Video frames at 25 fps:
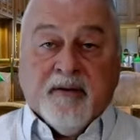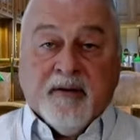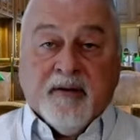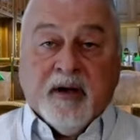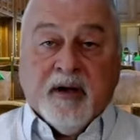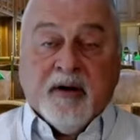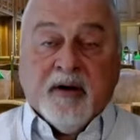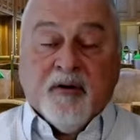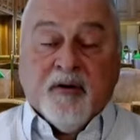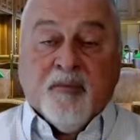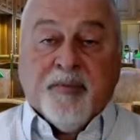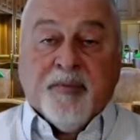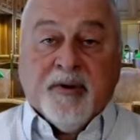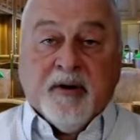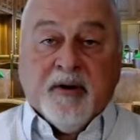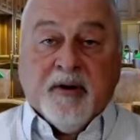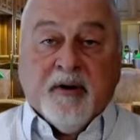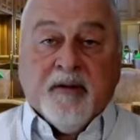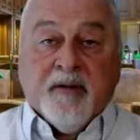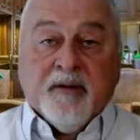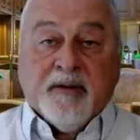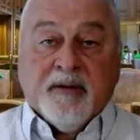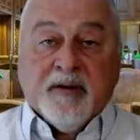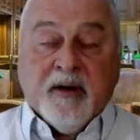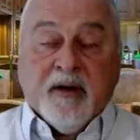They're not open
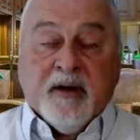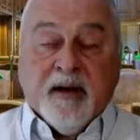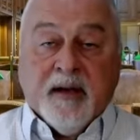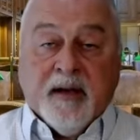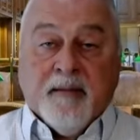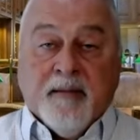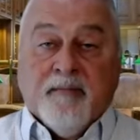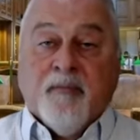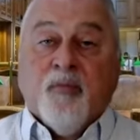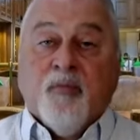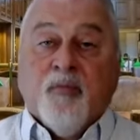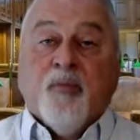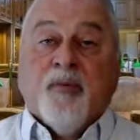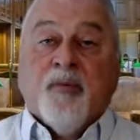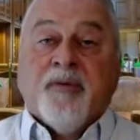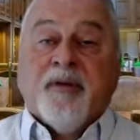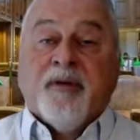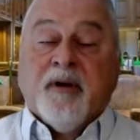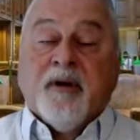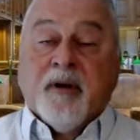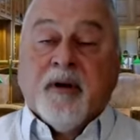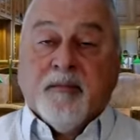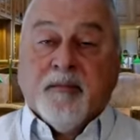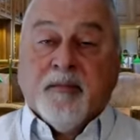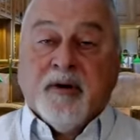all the time
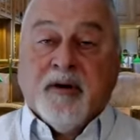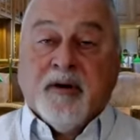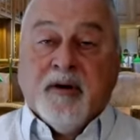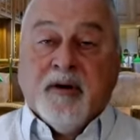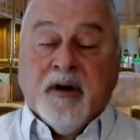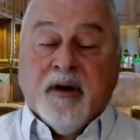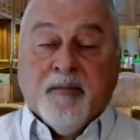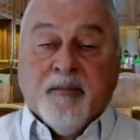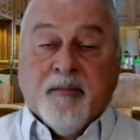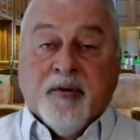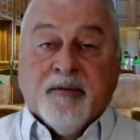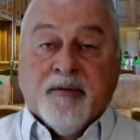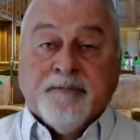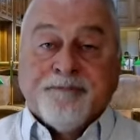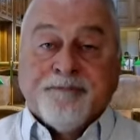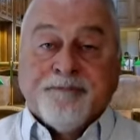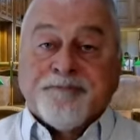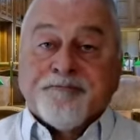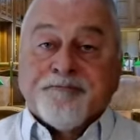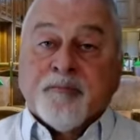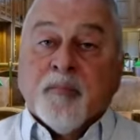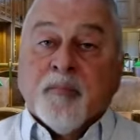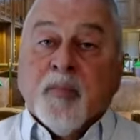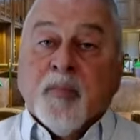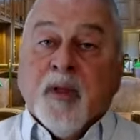with a limited number.
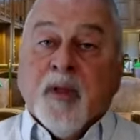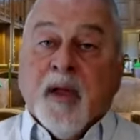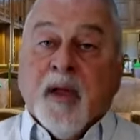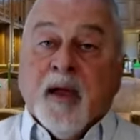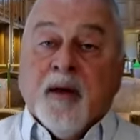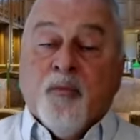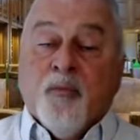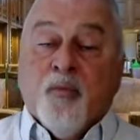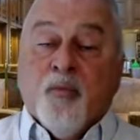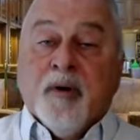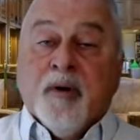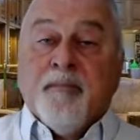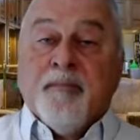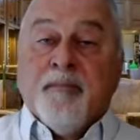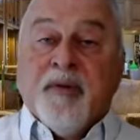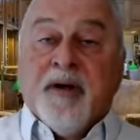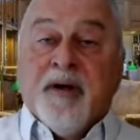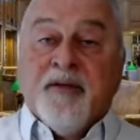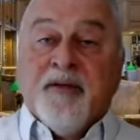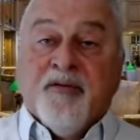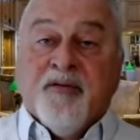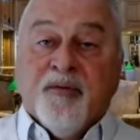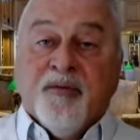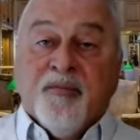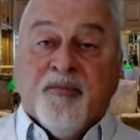And what
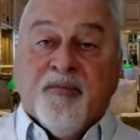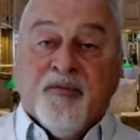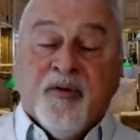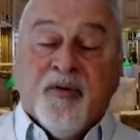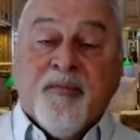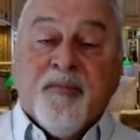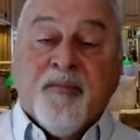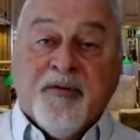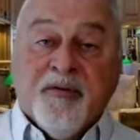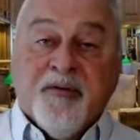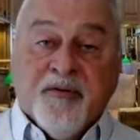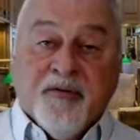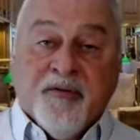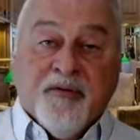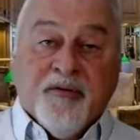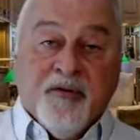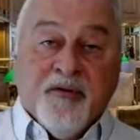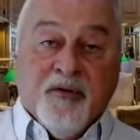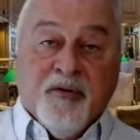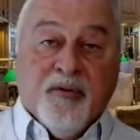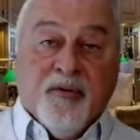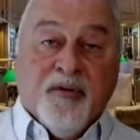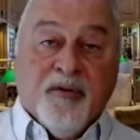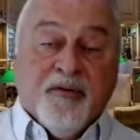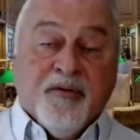my subscriptions
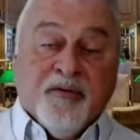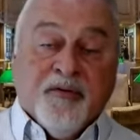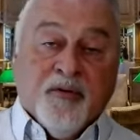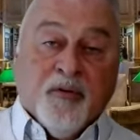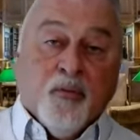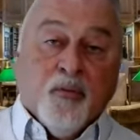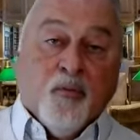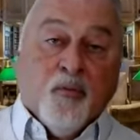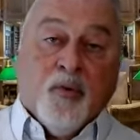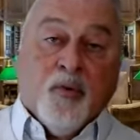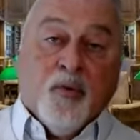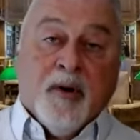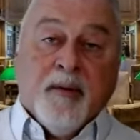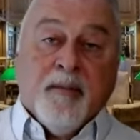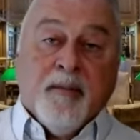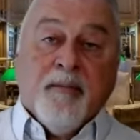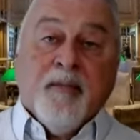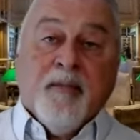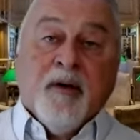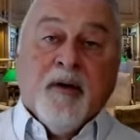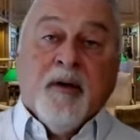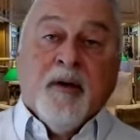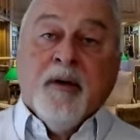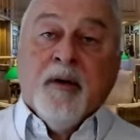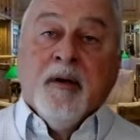do is they're
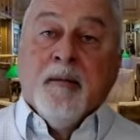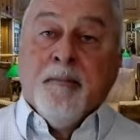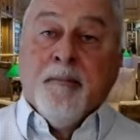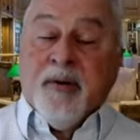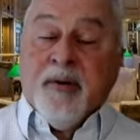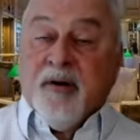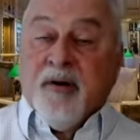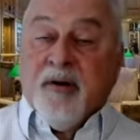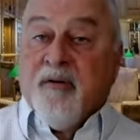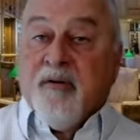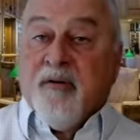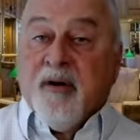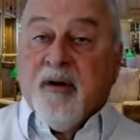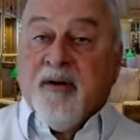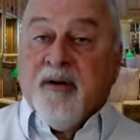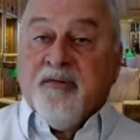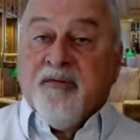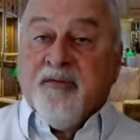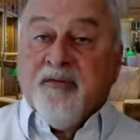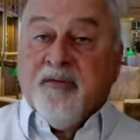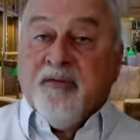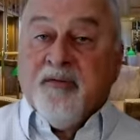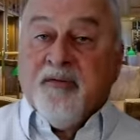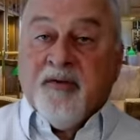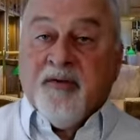one
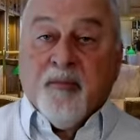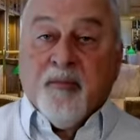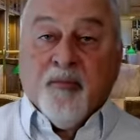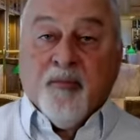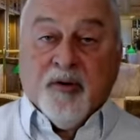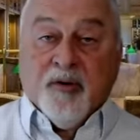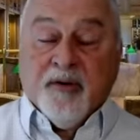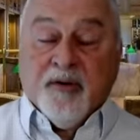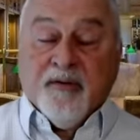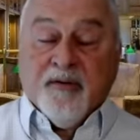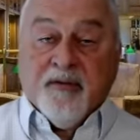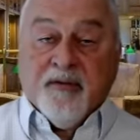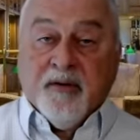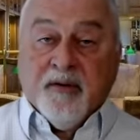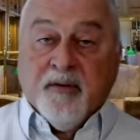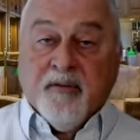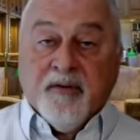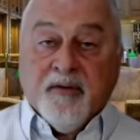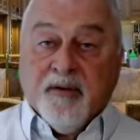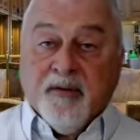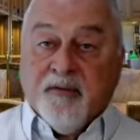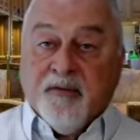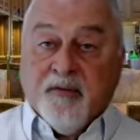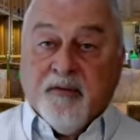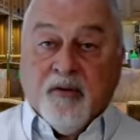paragraph summaries
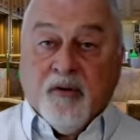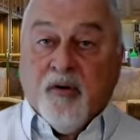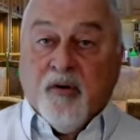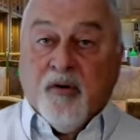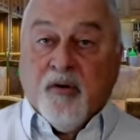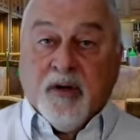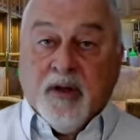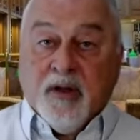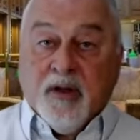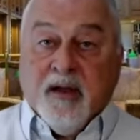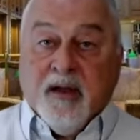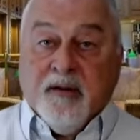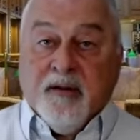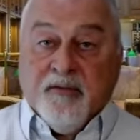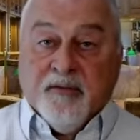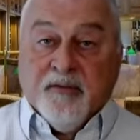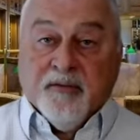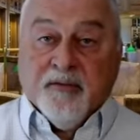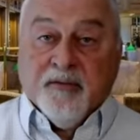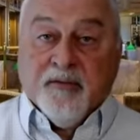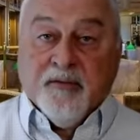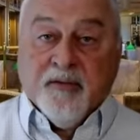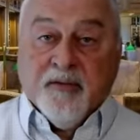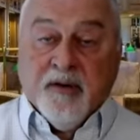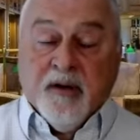of these long
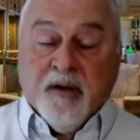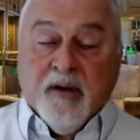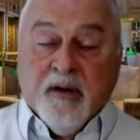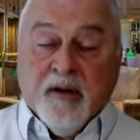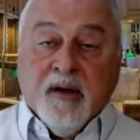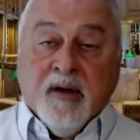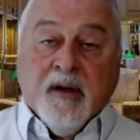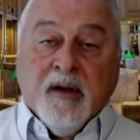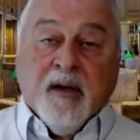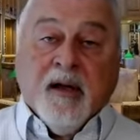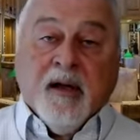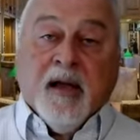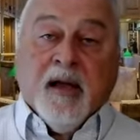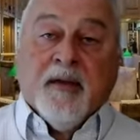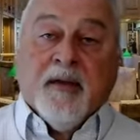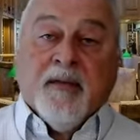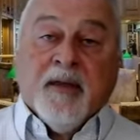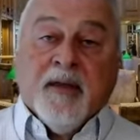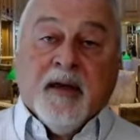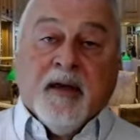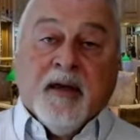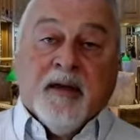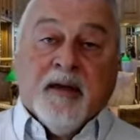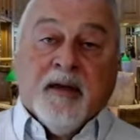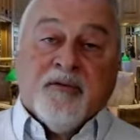cases,
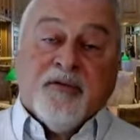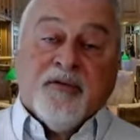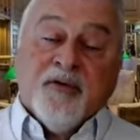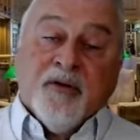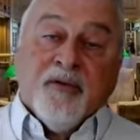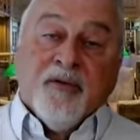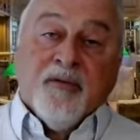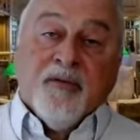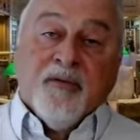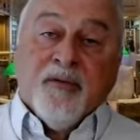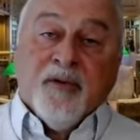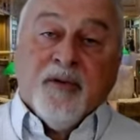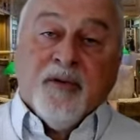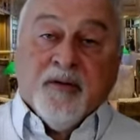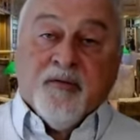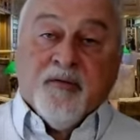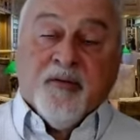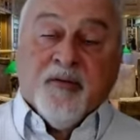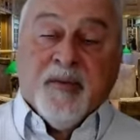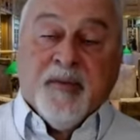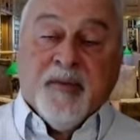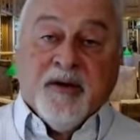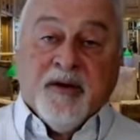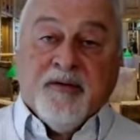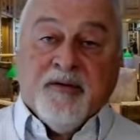and they get you the
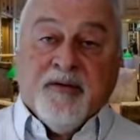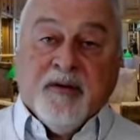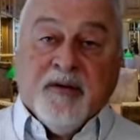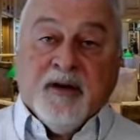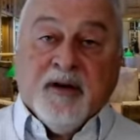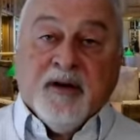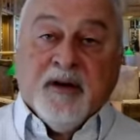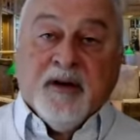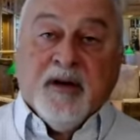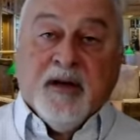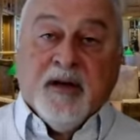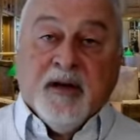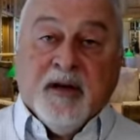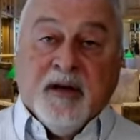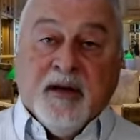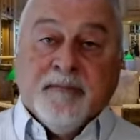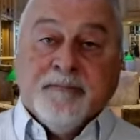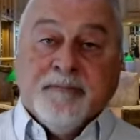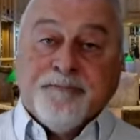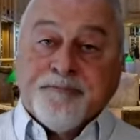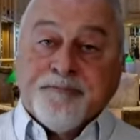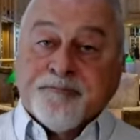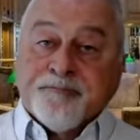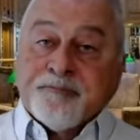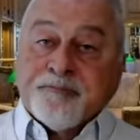information you
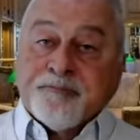need.